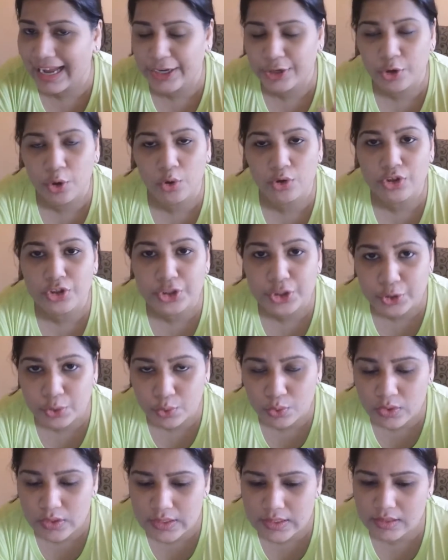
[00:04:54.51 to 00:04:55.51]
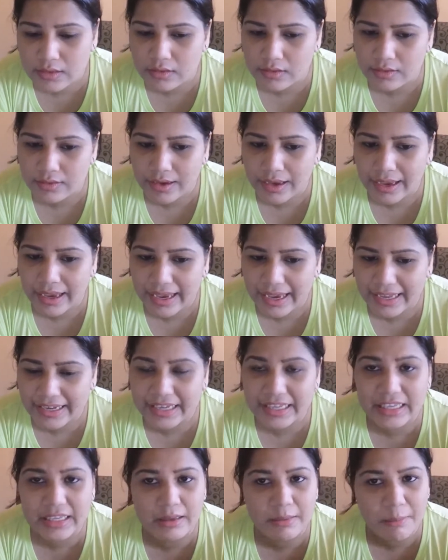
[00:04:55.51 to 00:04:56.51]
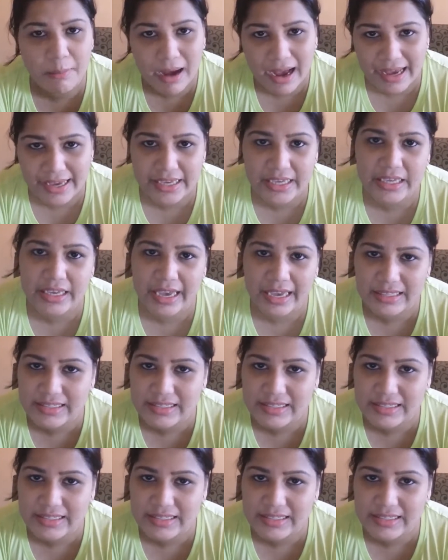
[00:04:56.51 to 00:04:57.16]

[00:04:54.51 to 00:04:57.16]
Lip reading: I don't use any mic,